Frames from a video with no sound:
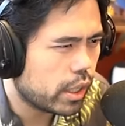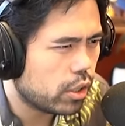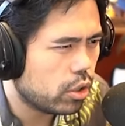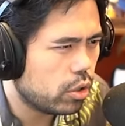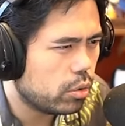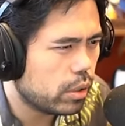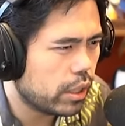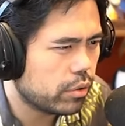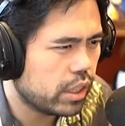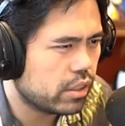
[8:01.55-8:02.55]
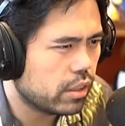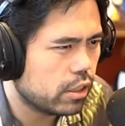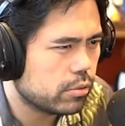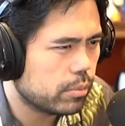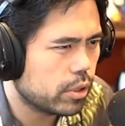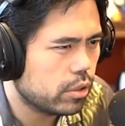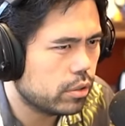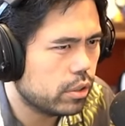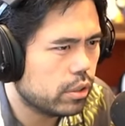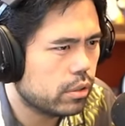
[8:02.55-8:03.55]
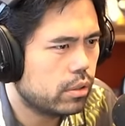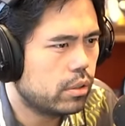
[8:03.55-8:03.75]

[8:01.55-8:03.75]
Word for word: go I don't think it does I'm gonna go here